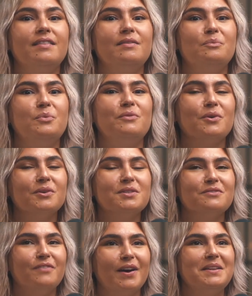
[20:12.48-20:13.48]
we've got
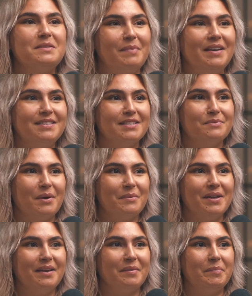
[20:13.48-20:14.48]
to find spaces where
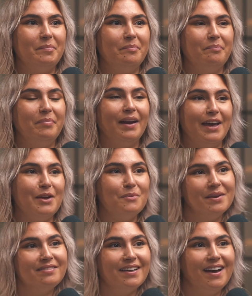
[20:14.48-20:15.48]
we can play
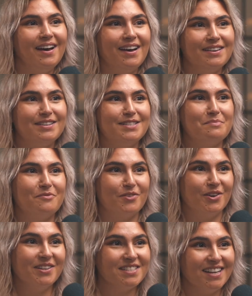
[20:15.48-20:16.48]
with that and
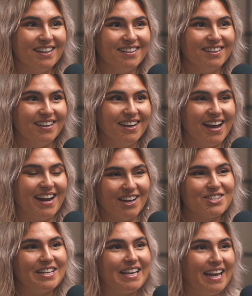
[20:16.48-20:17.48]
subvert it. And
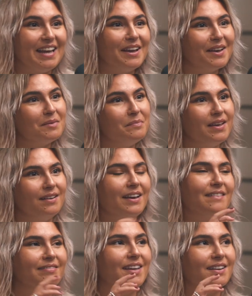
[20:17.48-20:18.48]
actually kink can be
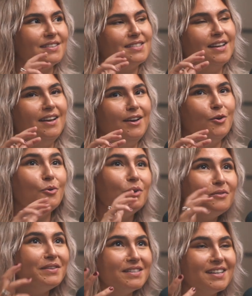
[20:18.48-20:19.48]
like, that's, all
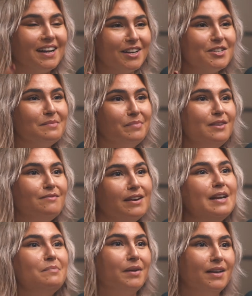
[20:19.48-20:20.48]
of this can actually be
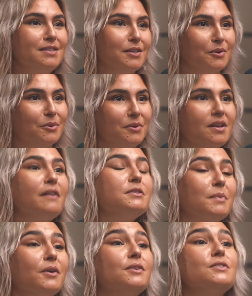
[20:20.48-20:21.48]
really political, because I've
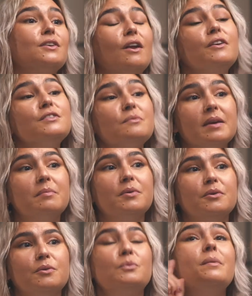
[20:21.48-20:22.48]
spoken to loads of
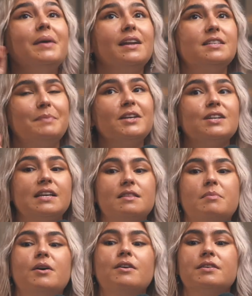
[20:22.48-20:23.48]
people, women especially in the
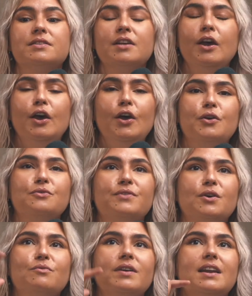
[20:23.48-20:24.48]
past, who
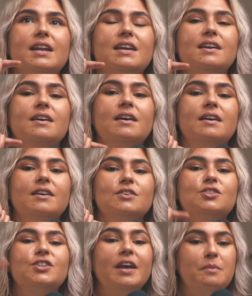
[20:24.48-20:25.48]
felt really
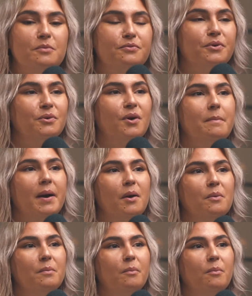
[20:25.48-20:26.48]
shameful about